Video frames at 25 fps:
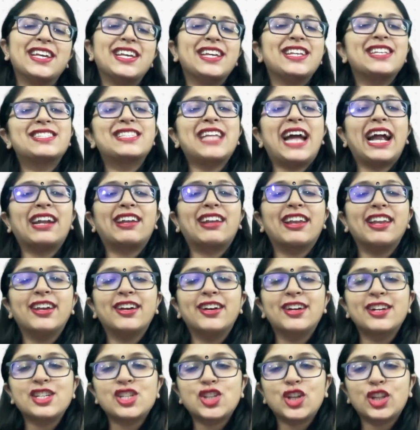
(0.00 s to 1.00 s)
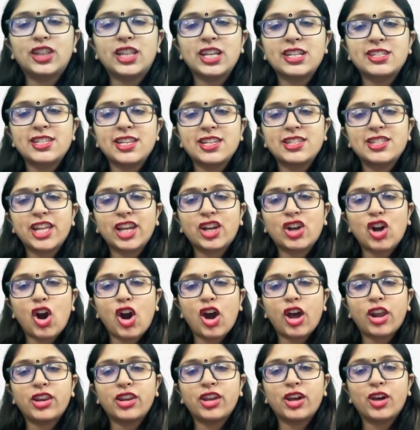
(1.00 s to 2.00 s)
Is that clear? So this is the
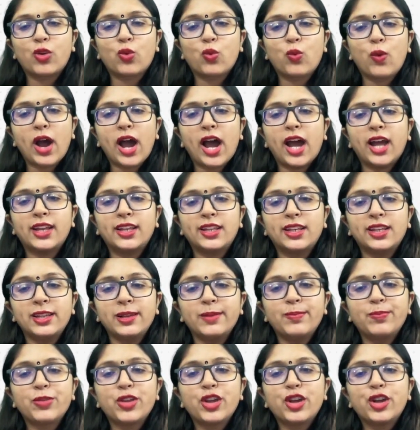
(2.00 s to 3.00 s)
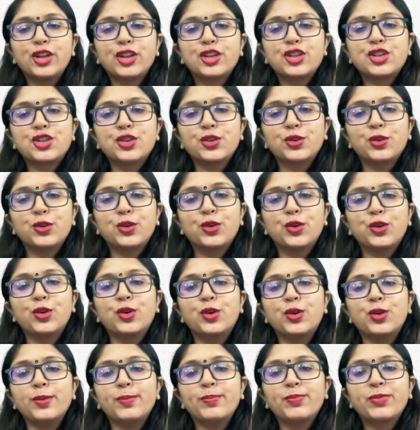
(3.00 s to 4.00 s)
corner. 1,
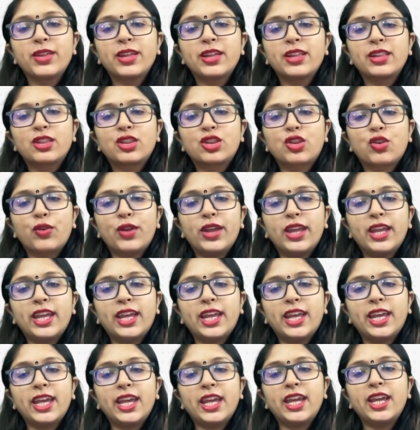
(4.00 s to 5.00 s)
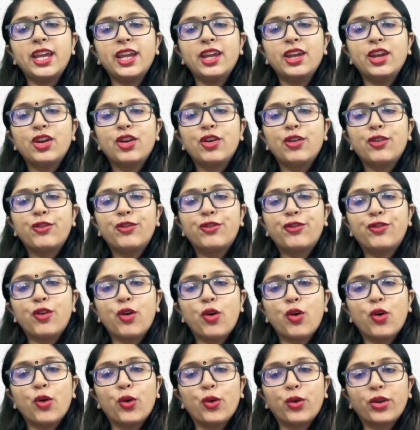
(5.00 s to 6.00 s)
2, 3,
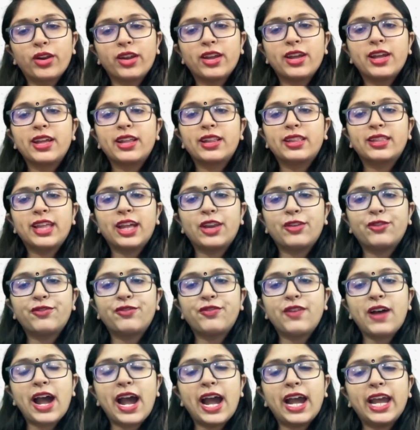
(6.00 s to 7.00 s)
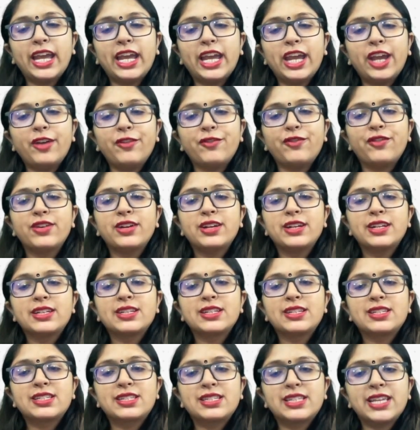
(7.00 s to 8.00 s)
4. Then 5,
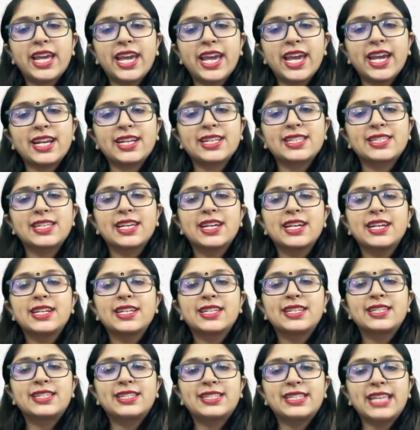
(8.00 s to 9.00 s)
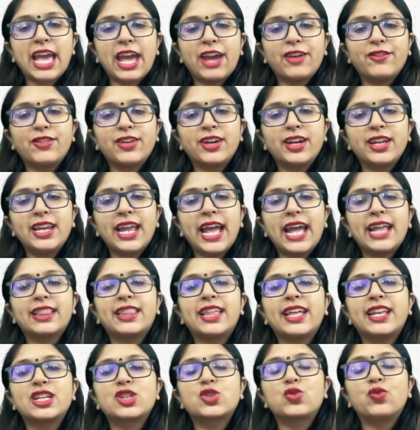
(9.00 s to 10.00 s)
6, 7 and
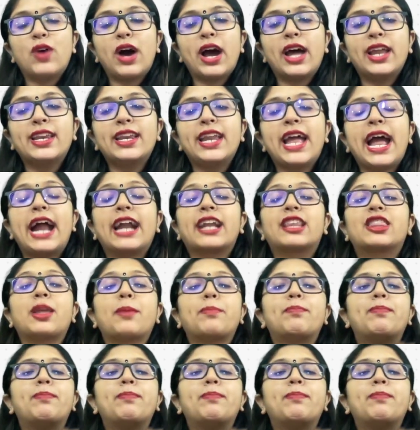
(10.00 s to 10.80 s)
there is one at the